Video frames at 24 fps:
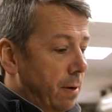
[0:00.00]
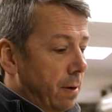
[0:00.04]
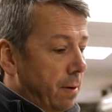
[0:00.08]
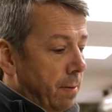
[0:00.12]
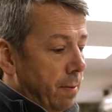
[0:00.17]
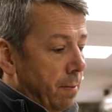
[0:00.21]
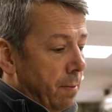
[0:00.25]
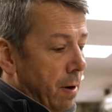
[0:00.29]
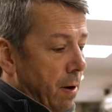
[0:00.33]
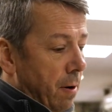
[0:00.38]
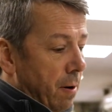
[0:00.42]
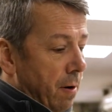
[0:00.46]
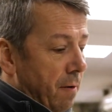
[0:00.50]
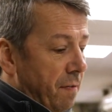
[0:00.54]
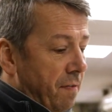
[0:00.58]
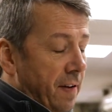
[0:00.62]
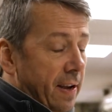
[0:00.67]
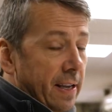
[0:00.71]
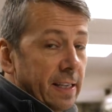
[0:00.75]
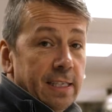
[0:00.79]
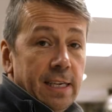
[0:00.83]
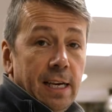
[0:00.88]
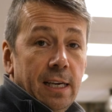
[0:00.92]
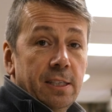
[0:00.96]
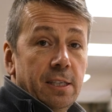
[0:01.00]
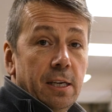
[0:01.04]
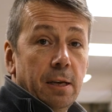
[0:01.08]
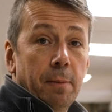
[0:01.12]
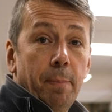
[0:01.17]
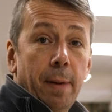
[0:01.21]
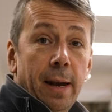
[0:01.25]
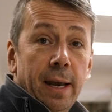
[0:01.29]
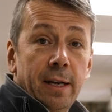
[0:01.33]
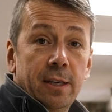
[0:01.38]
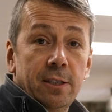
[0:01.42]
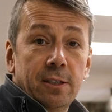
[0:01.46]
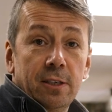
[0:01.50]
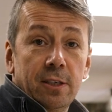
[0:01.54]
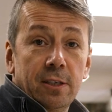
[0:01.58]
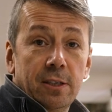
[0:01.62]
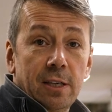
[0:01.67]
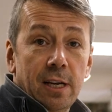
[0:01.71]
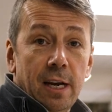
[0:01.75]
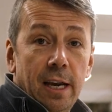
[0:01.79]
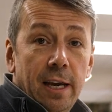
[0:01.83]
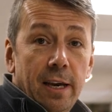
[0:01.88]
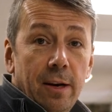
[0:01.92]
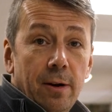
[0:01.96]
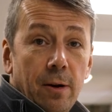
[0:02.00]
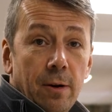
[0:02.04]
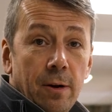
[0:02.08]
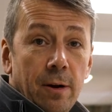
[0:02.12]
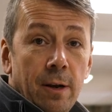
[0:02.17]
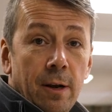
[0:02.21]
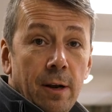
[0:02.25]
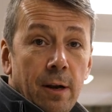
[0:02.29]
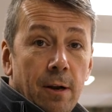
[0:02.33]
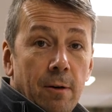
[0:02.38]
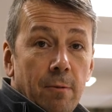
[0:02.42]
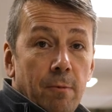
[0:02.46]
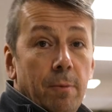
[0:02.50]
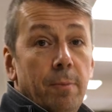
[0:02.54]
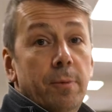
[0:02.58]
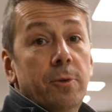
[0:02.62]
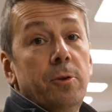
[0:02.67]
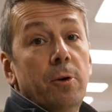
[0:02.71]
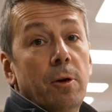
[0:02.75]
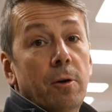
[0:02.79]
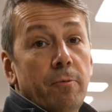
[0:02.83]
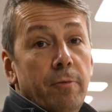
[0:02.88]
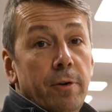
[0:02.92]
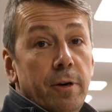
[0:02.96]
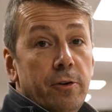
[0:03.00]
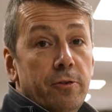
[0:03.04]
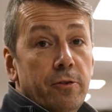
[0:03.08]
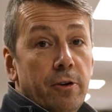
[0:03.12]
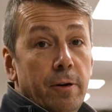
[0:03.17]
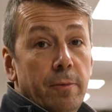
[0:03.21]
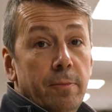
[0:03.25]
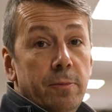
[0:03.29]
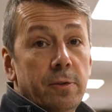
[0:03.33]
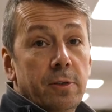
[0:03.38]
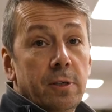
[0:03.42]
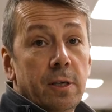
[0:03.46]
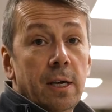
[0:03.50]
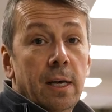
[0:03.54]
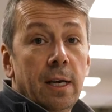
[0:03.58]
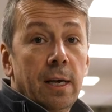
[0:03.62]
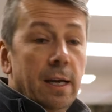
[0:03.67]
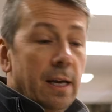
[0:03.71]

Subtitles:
well, a fantastic banister to lean on when we're doing retrims.